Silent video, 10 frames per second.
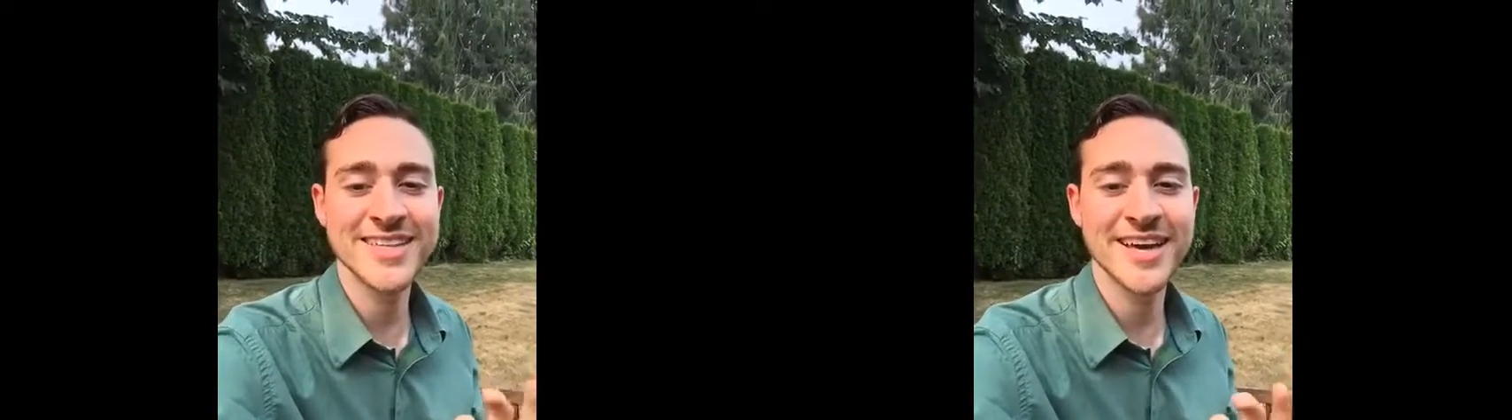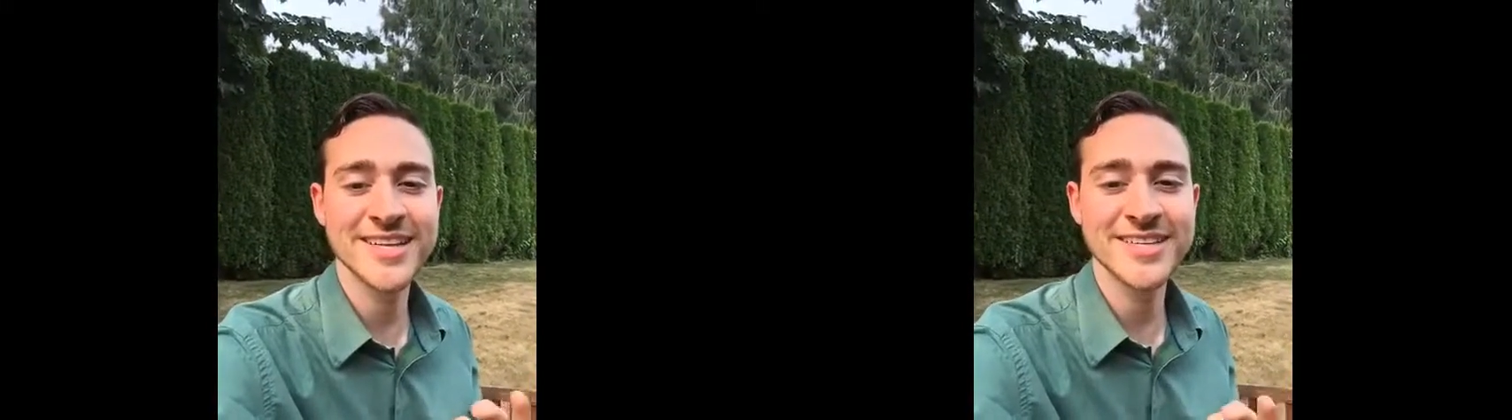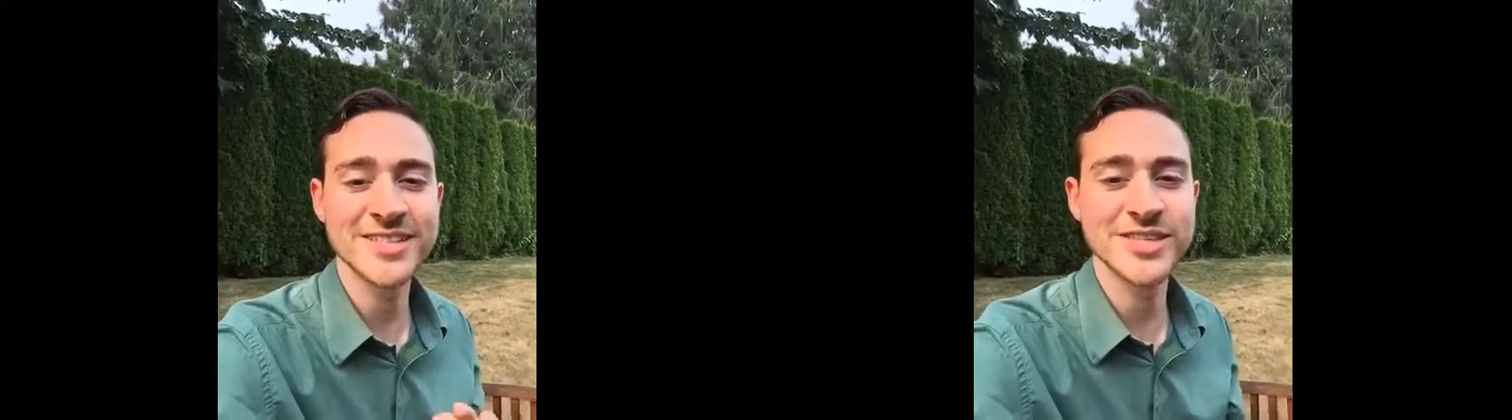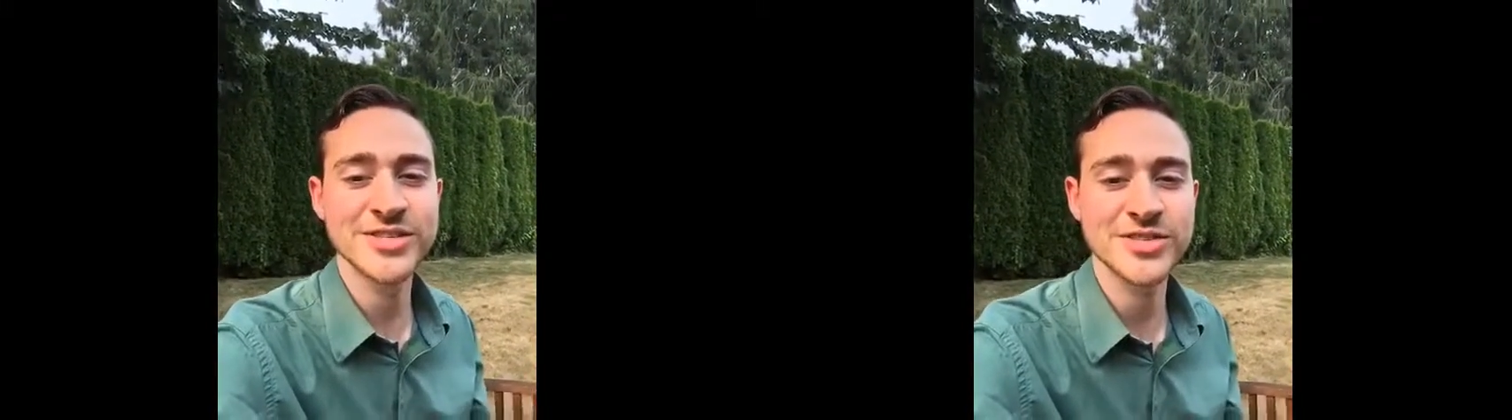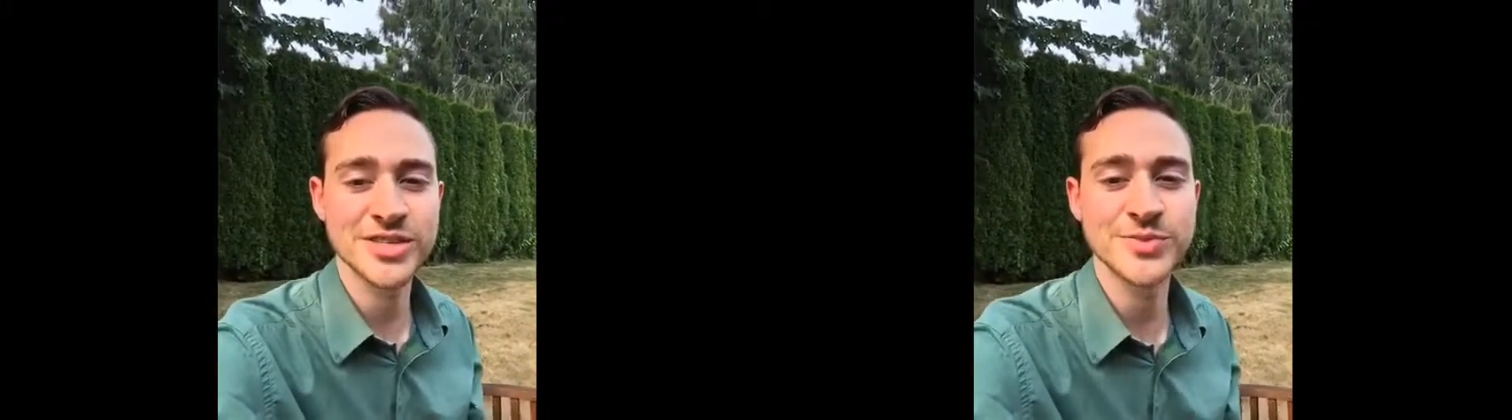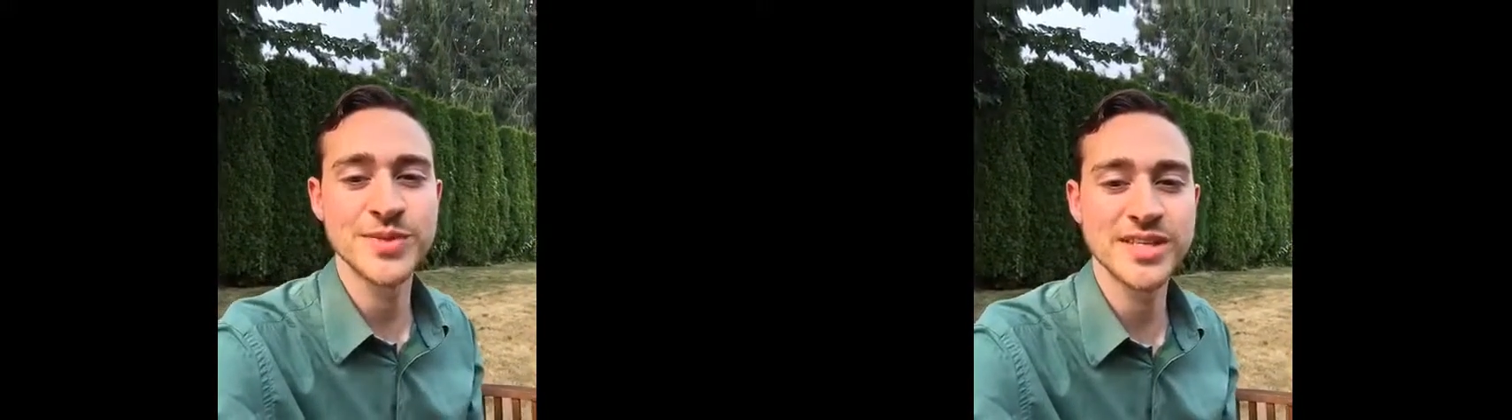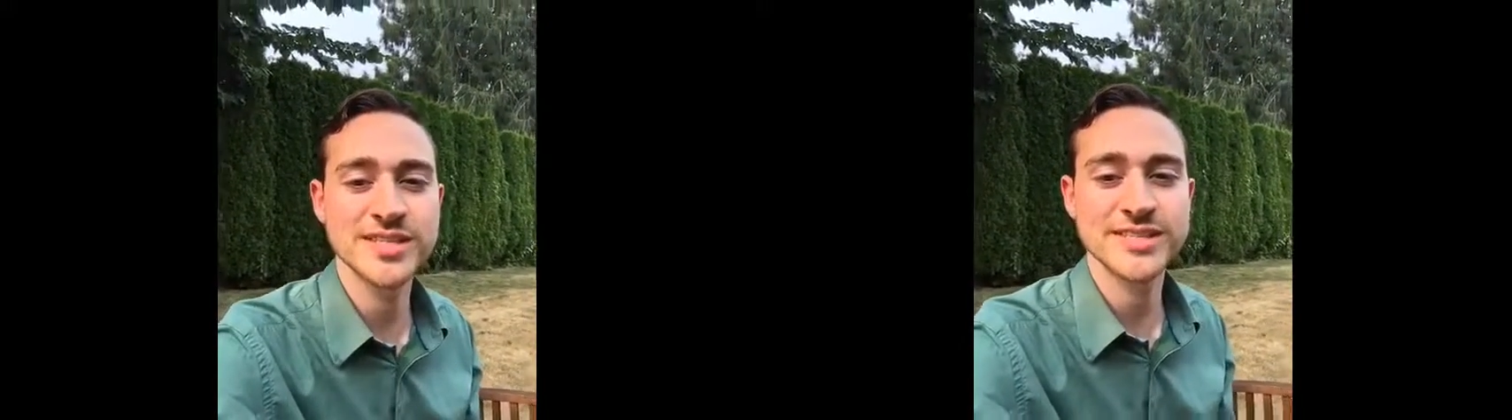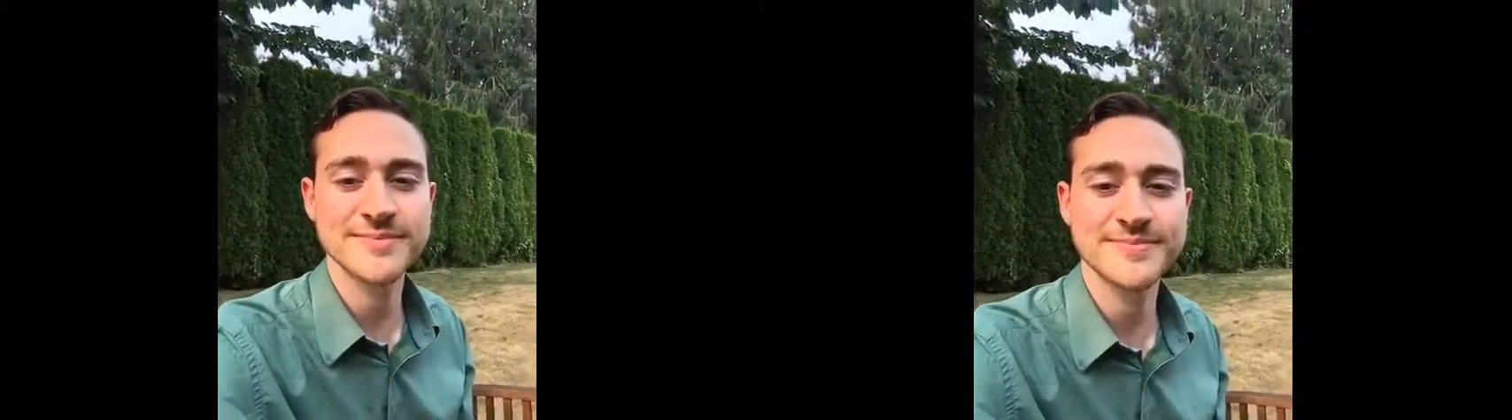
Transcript: that in just 6 weeks.